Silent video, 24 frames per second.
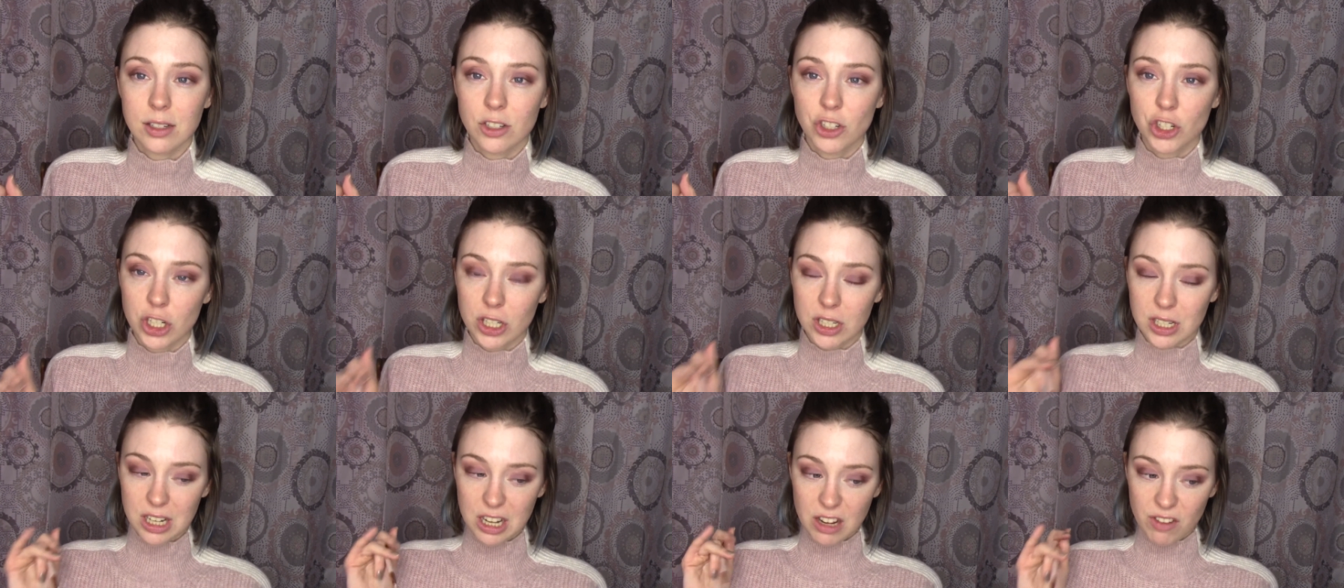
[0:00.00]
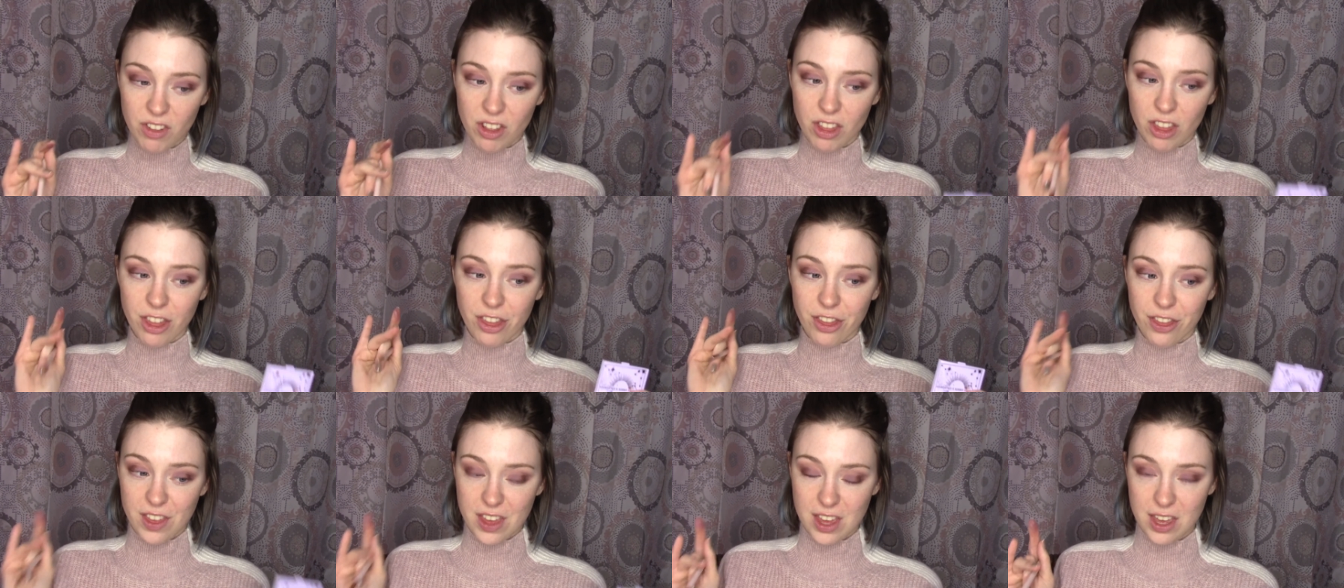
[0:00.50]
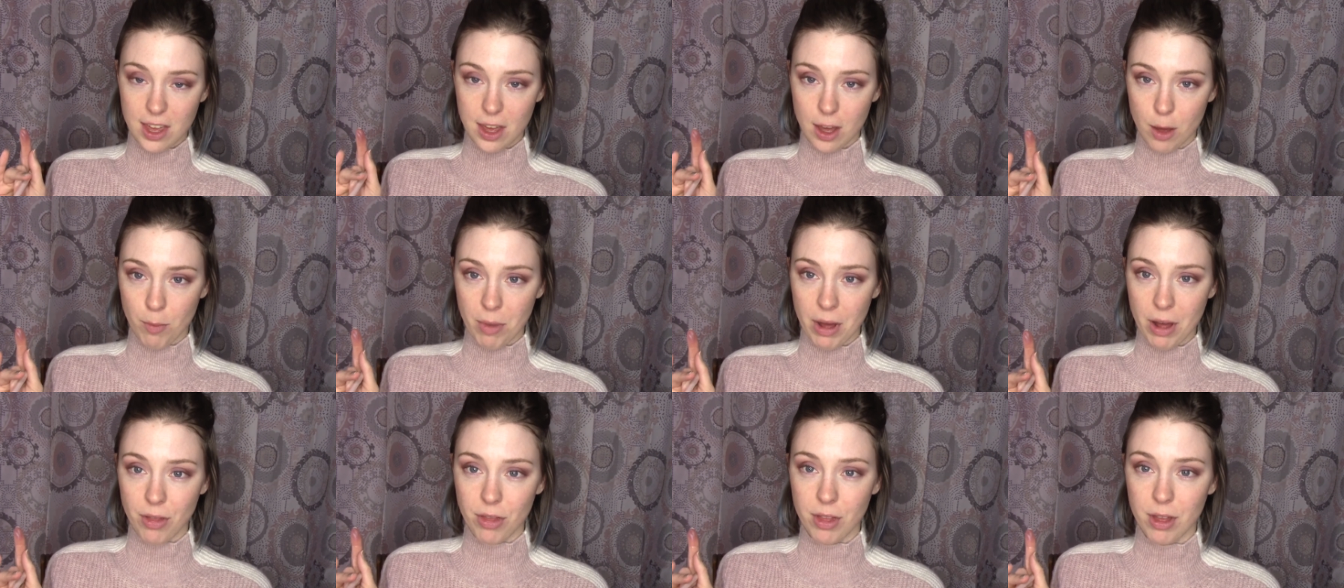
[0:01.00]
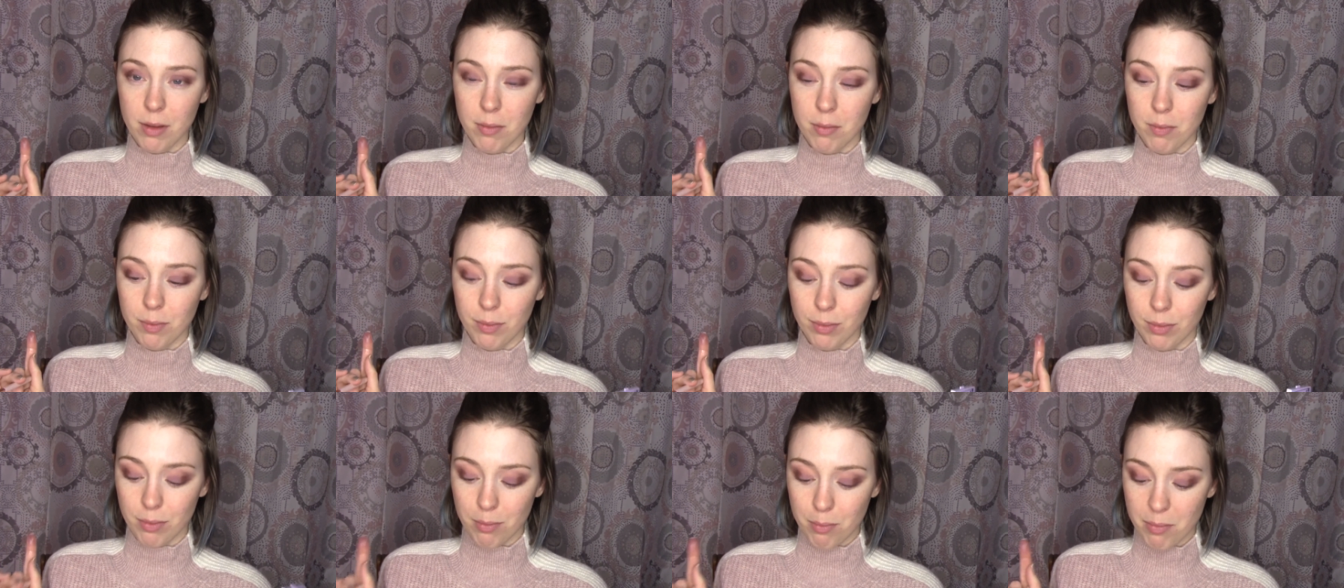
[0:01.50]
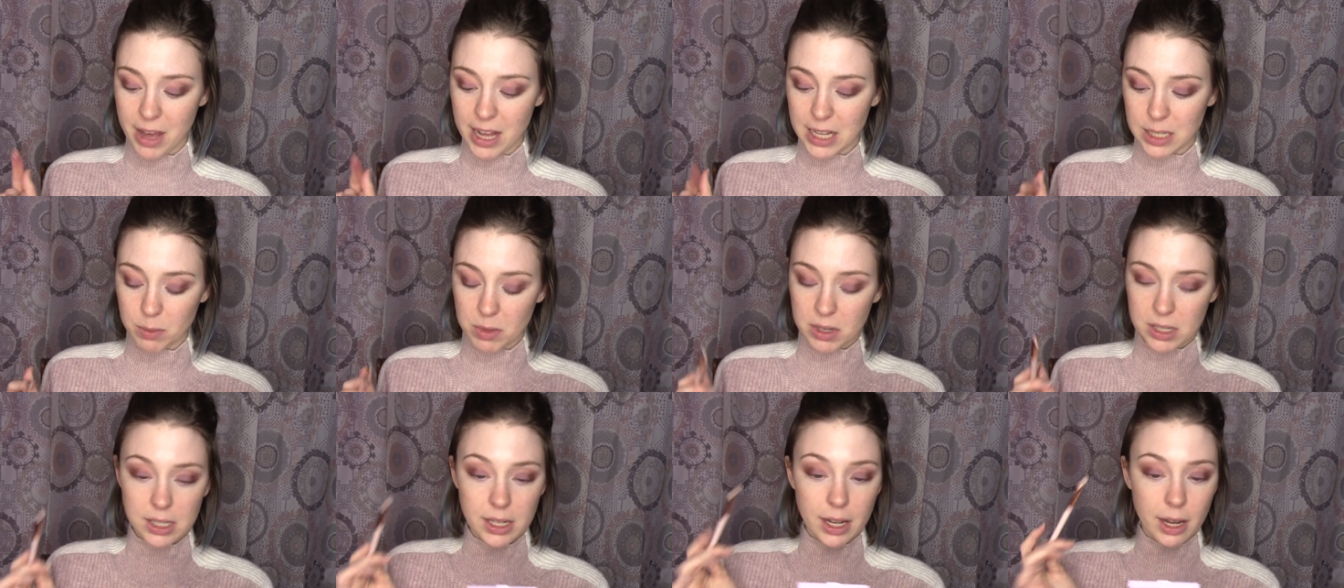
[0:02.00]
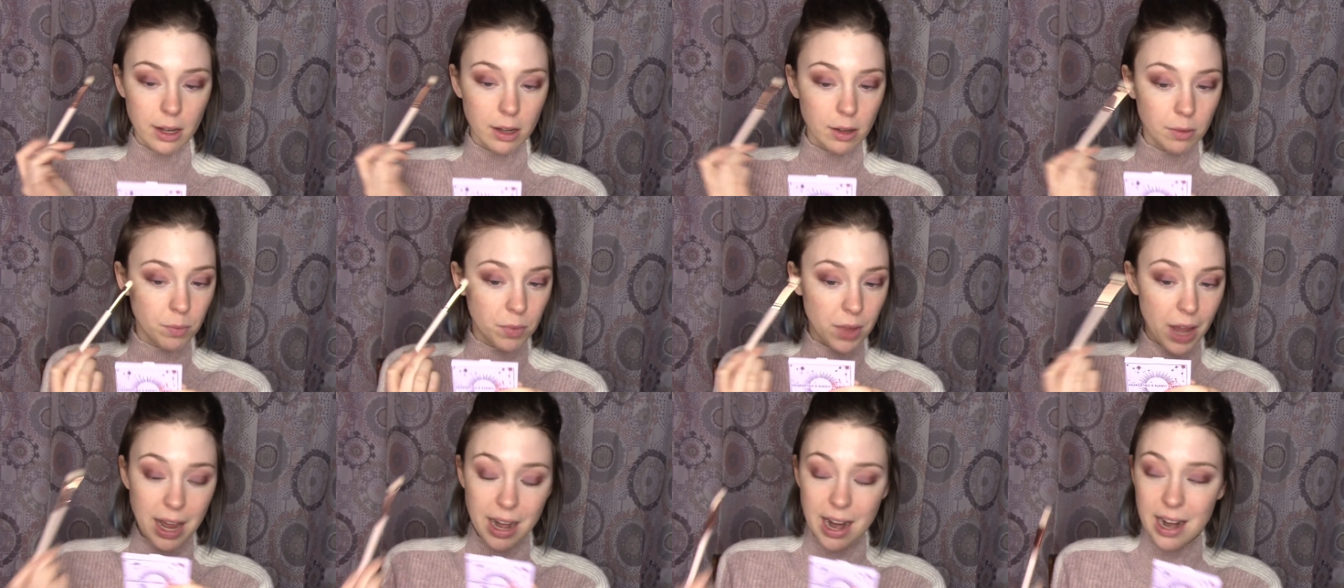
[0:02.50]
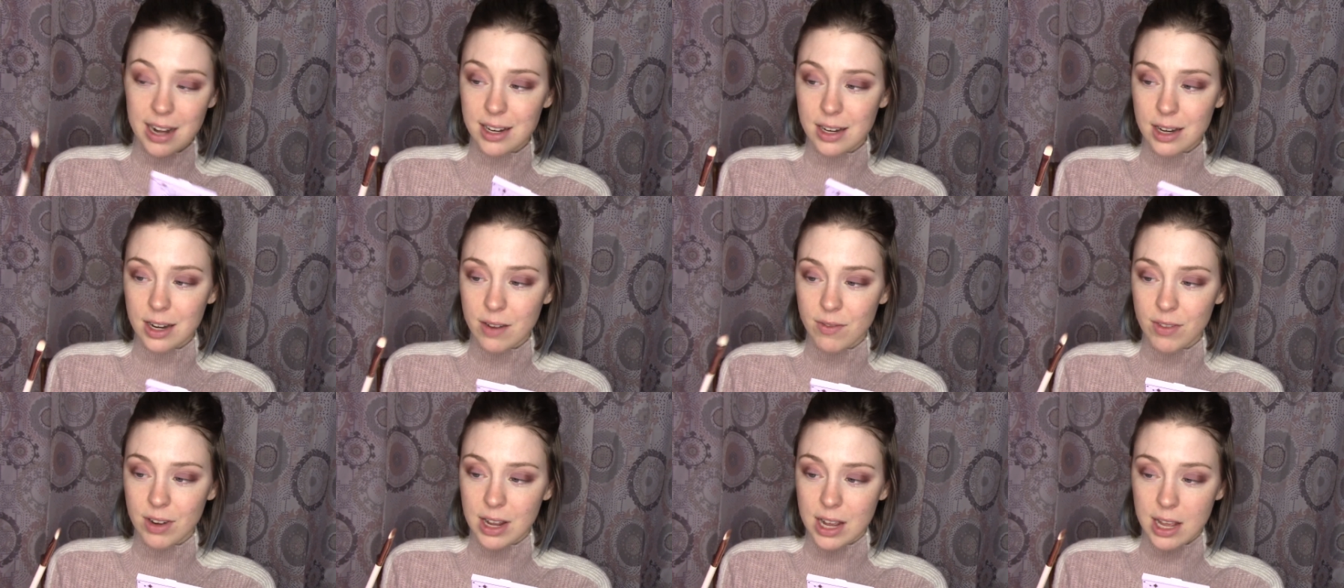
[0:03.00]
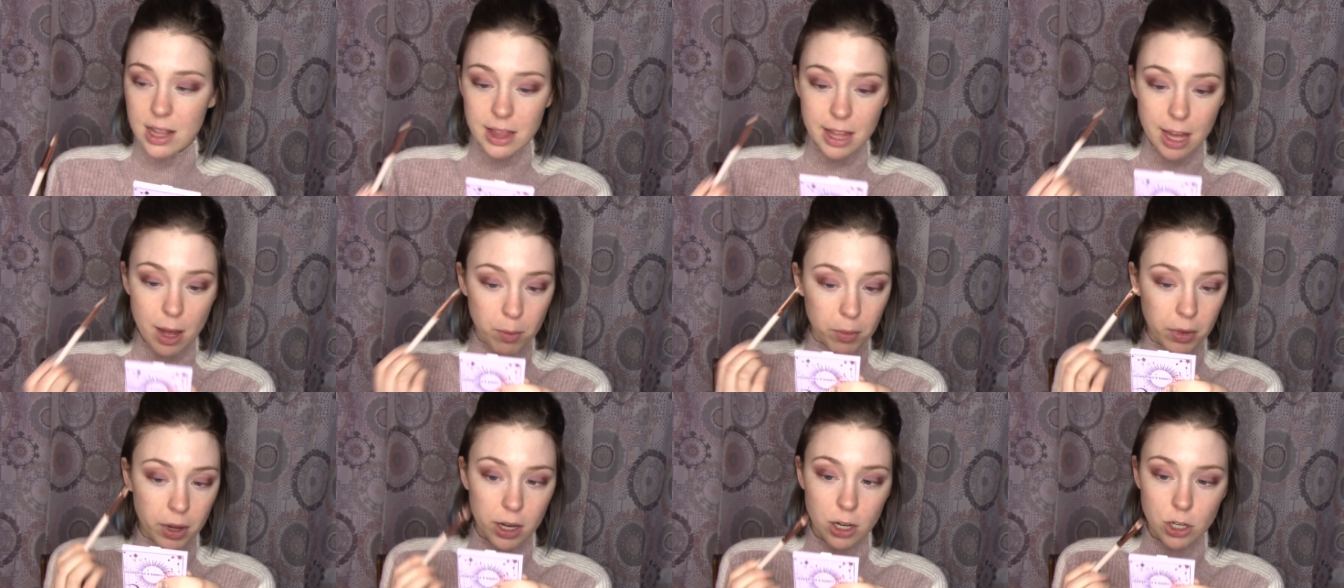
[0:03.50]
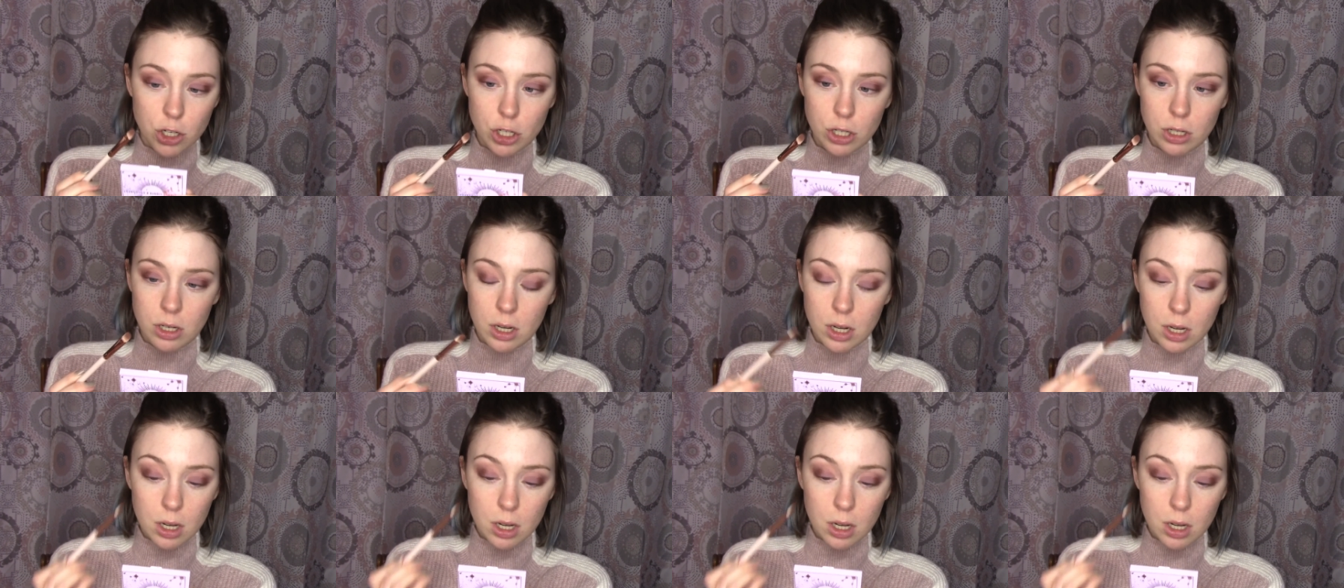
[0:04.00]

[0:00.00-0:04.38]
just even thinking about them makes me sick. And I didn't even eat that much.